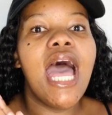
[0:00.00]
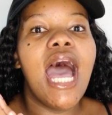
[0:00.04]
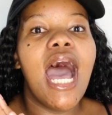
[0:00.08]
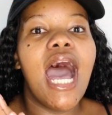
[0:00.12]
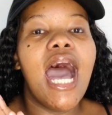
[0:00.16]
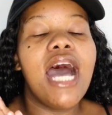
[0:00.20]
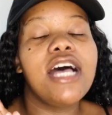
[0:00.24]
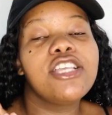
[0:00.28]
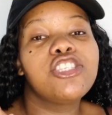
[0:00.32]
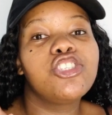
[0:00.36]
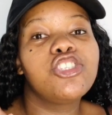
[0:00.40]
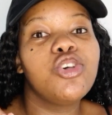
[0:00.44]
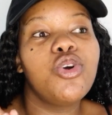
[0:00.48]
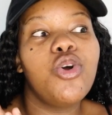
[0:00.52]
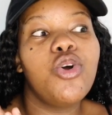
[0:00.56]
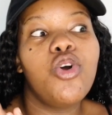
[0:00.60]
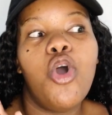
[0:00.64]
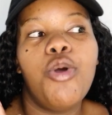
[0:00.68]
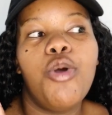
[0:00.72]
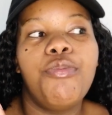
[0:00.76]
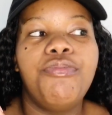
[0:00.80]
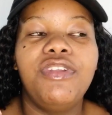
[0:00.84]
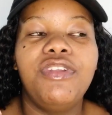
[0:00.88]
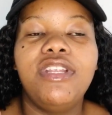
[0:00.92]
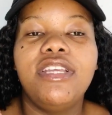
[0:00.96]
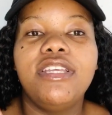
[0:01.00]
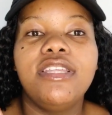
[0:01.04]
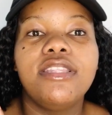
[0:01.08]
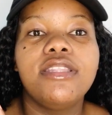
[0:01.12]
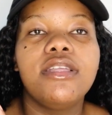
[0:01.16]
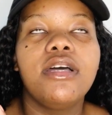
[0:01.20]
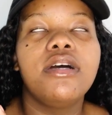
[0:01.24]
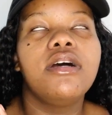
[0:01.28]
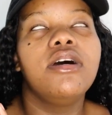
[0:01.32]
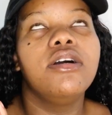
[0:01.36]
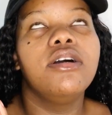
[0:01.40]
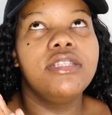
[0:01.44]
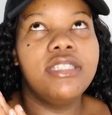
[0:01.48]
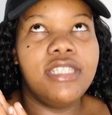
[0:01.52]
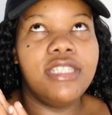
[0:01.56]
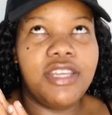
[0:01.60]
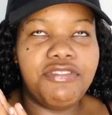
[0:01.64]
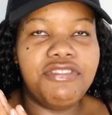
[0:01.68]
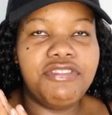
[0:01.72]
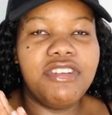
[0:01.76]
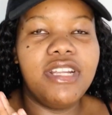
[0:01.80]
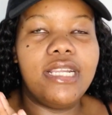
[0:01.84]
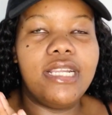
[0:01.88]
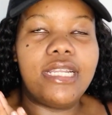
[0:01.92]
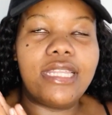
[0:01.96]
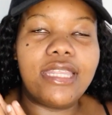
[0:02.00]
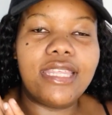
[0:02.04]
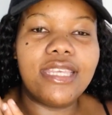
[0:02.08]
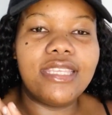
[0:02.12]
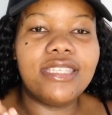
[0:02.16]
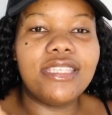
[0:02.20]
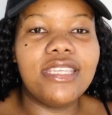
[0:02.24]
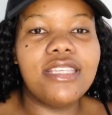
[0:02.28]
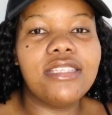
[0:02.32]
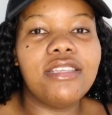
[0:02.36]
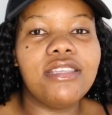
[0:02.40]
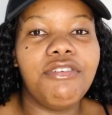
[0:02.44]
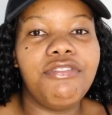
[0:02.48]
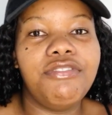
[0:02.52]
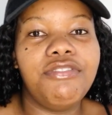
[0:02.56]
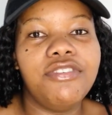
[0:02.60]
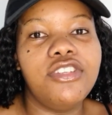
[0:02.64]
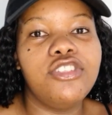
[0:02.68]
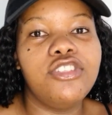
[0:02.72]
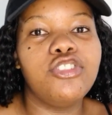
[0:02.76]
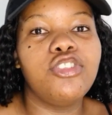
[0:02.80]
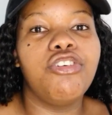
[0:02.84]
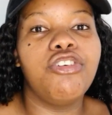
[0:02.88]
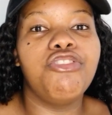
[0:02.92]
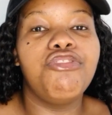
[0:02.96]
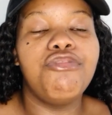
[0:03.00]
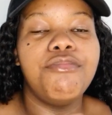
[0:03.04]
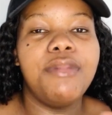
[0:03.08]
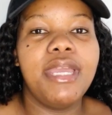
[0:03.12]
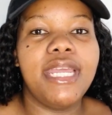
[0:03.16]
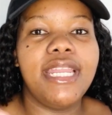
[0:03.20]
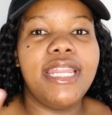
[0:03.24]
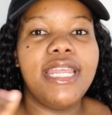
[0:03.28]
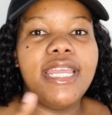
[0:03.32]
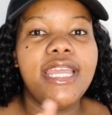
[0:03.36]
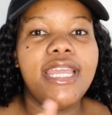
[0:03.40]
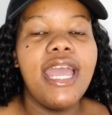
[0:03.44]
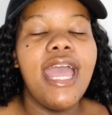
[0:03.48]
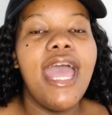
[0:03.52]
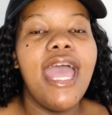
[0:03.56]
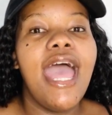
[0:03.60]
So hopefully, definitely this is a first of many.